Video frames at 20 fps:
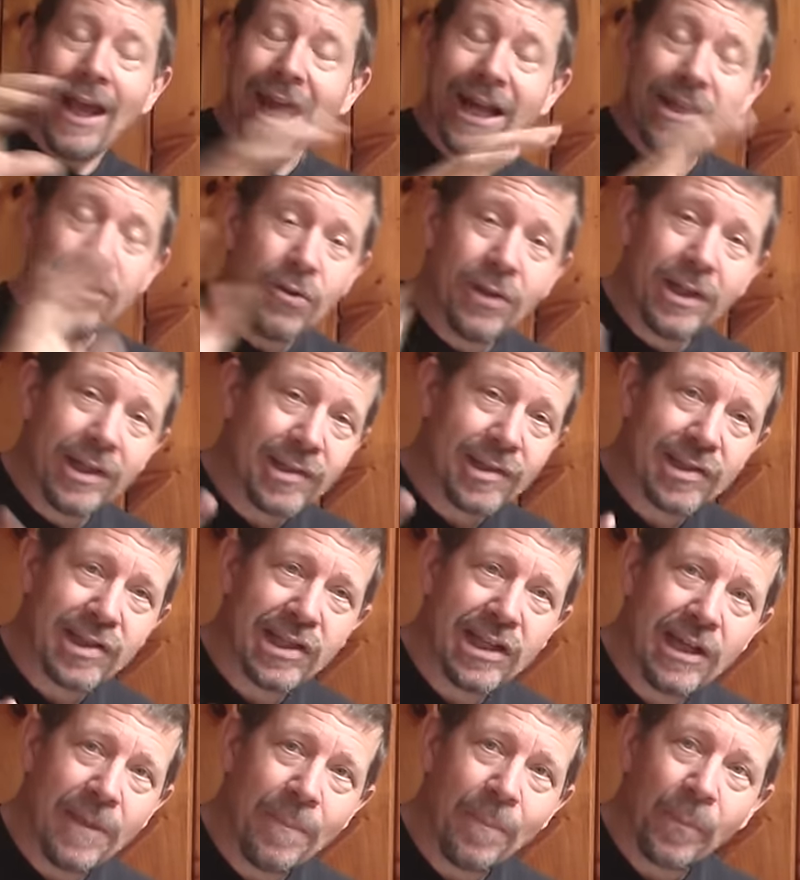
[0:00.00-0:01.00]
and you can
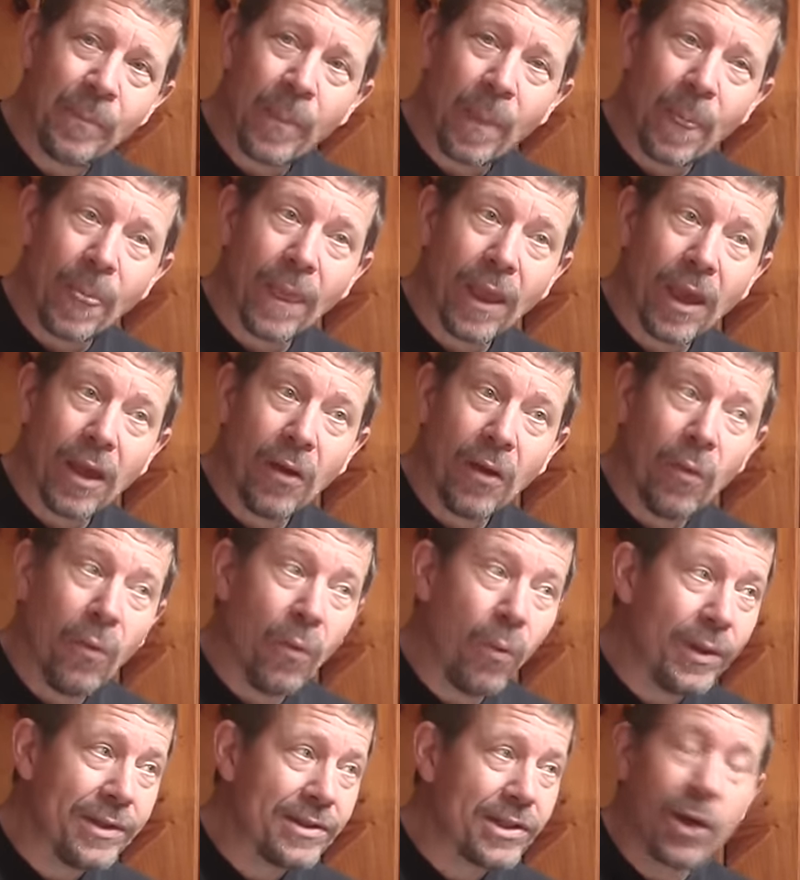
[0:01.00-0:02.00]
see
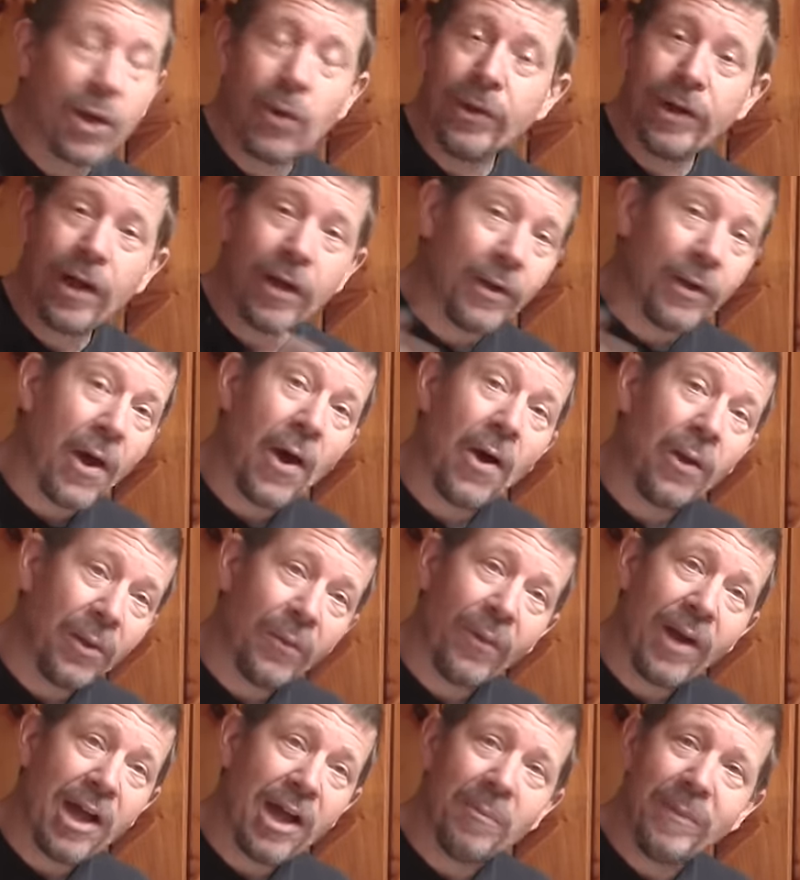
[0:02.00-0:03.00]
what's going on all
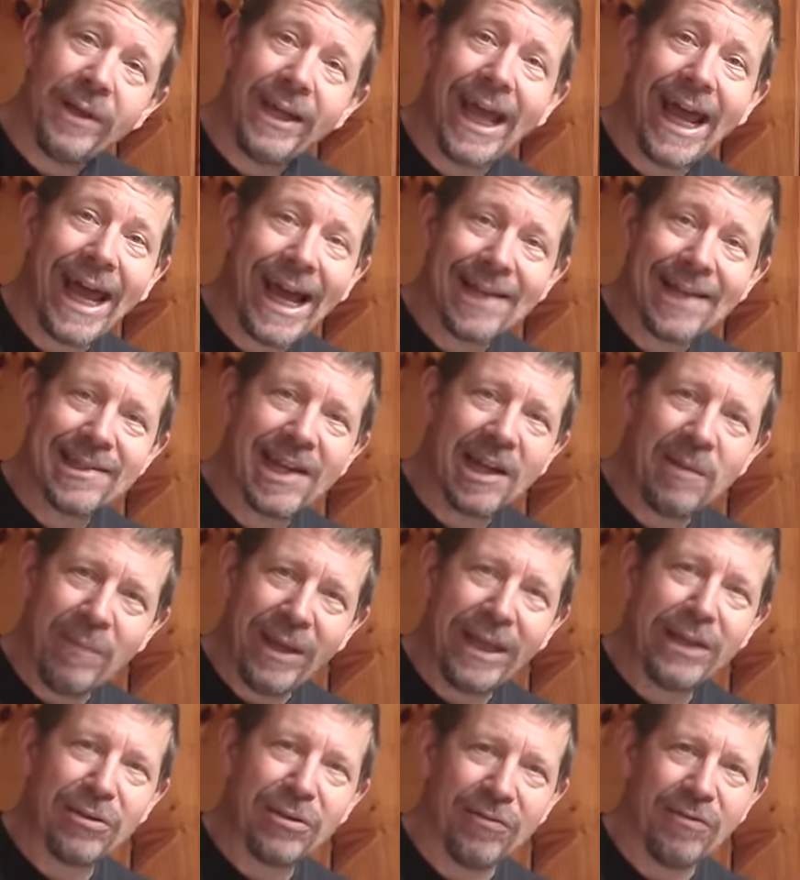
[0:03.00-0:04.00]
around me as I
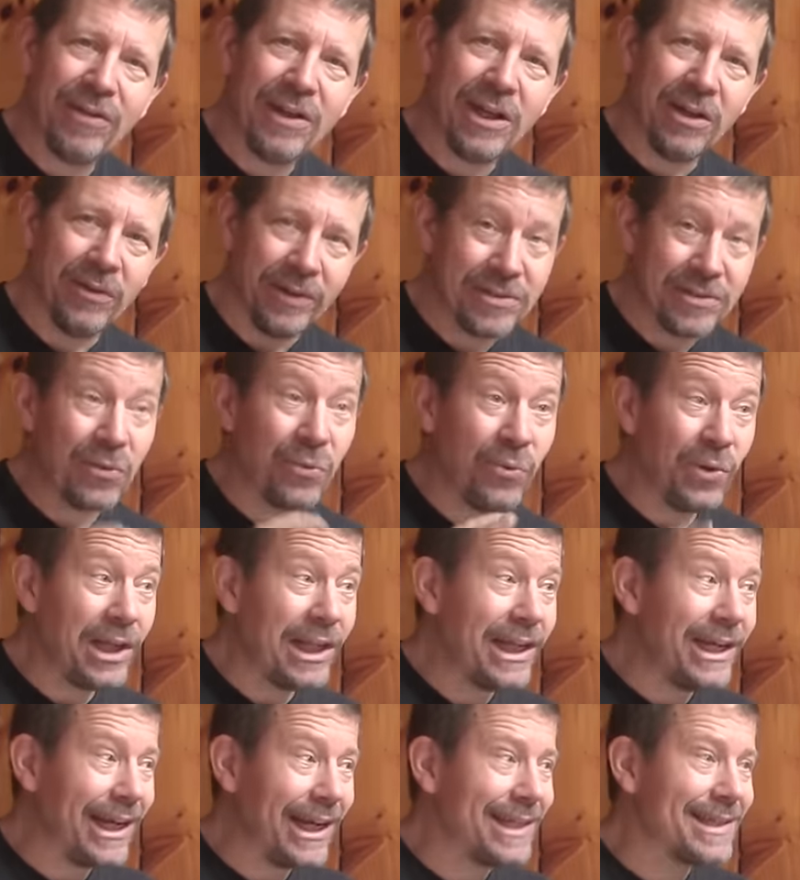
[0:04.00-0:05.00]
make the video. It's a
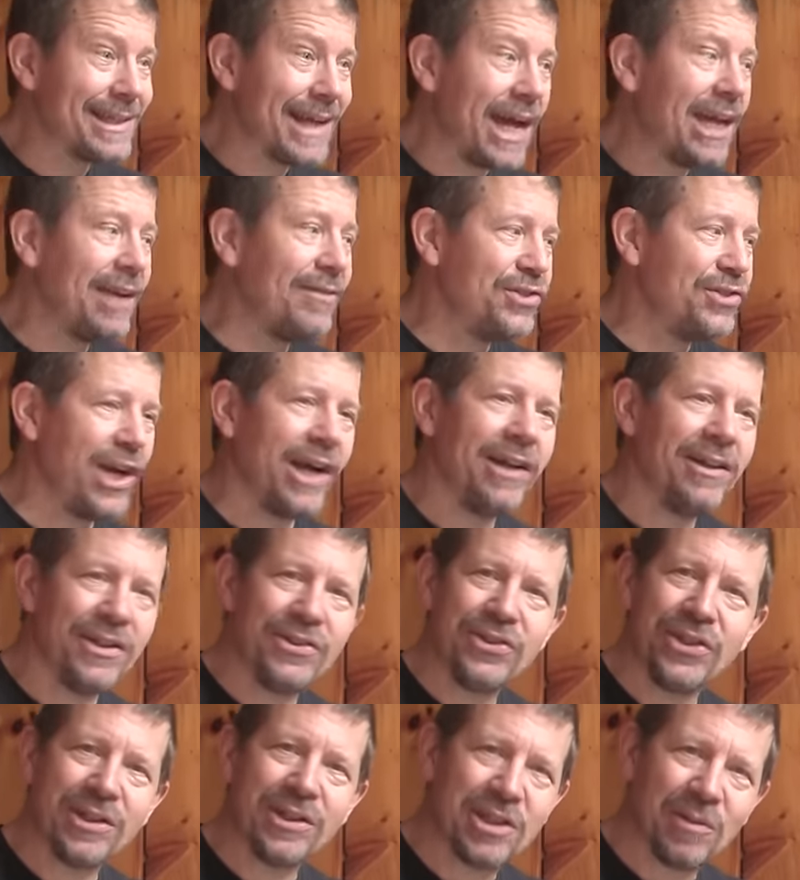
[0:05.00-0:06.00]
really, it's kind of
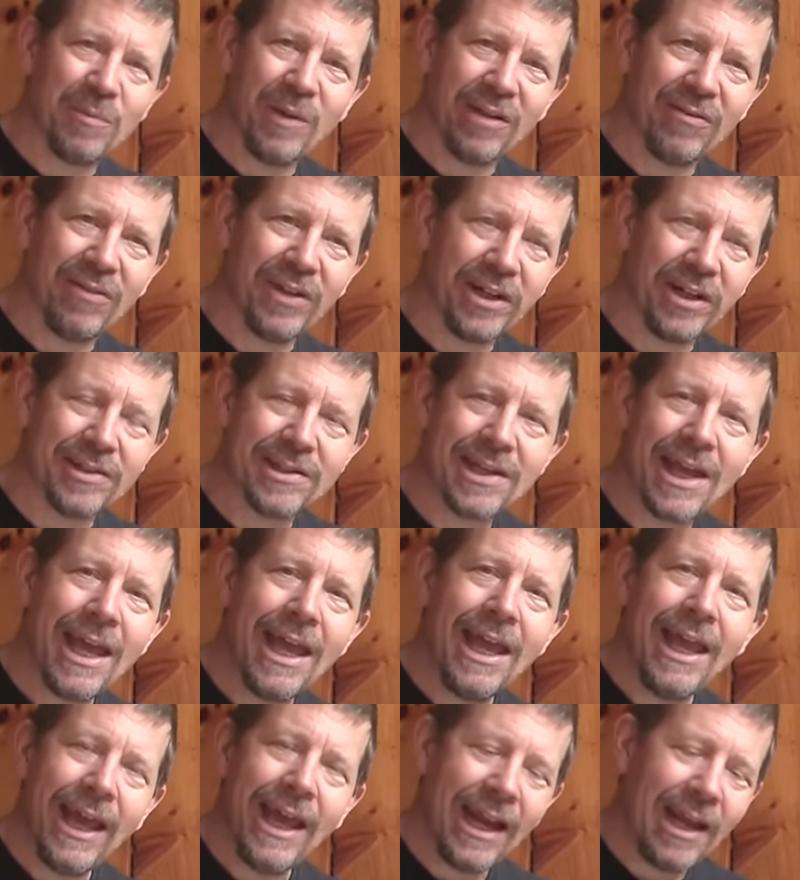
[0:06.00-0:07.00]
challenging to make videos.
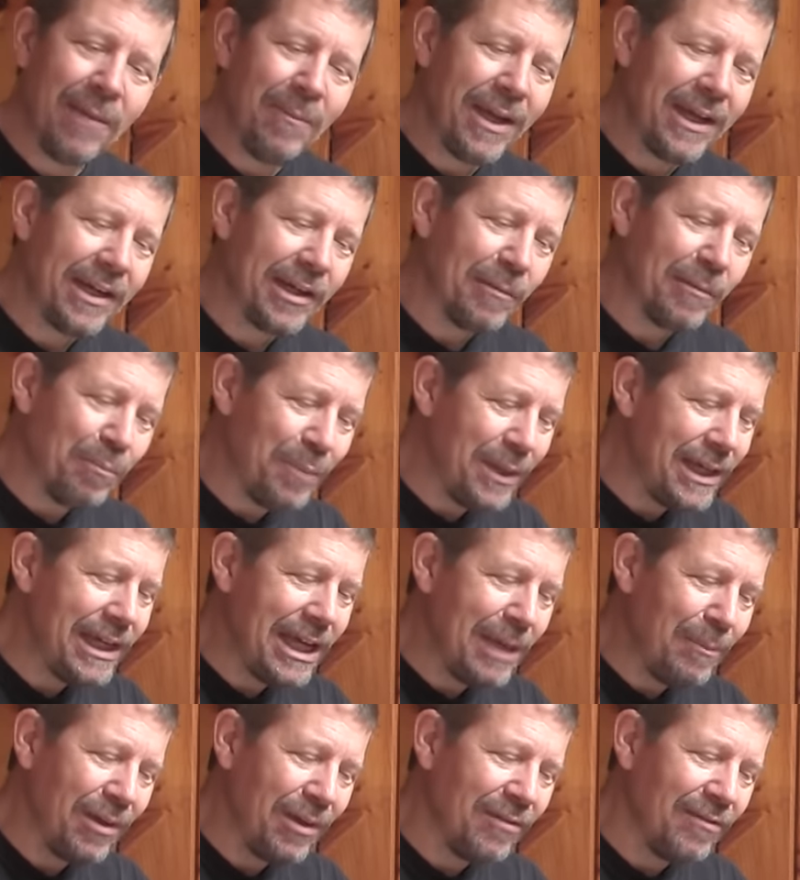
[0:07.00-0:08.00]
And I made a
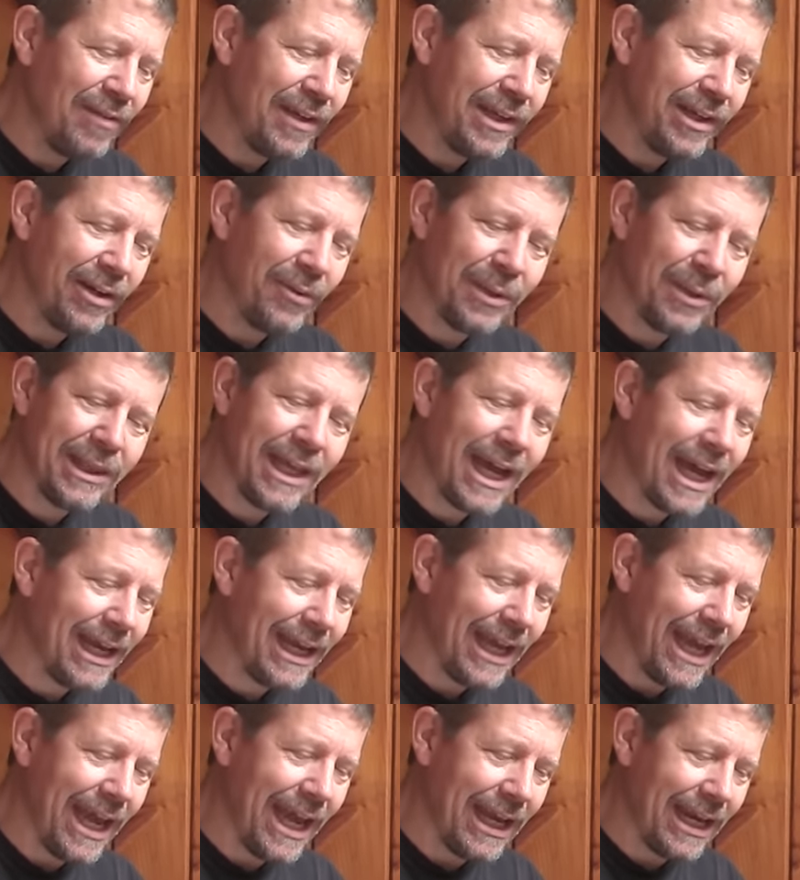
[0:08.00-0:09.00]
beekeeping video with
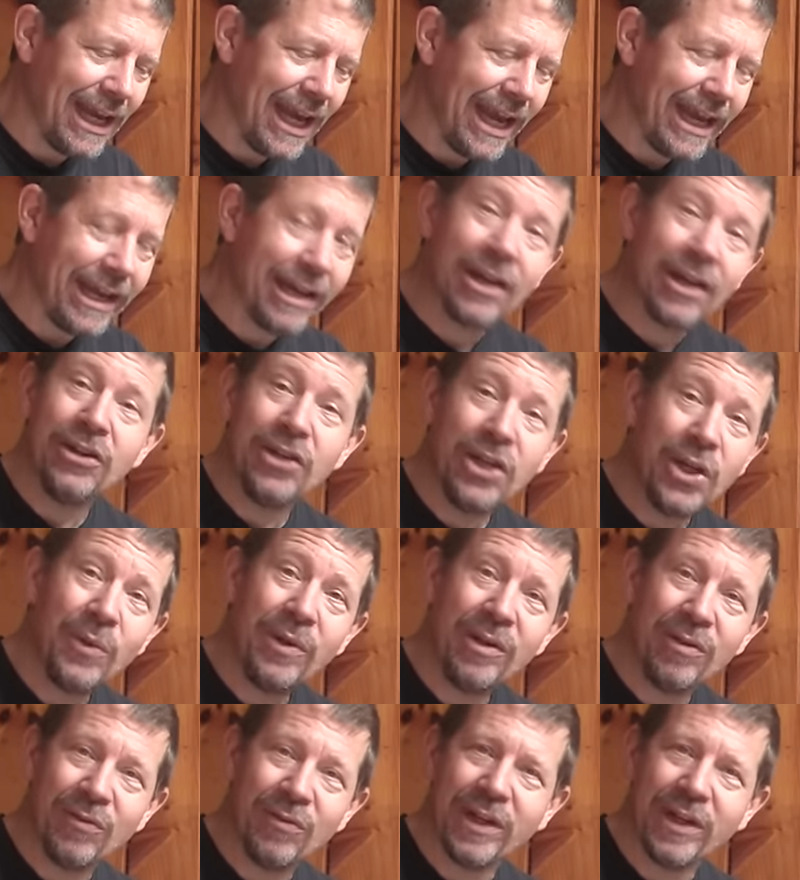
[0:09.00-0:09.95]
that and a canoeing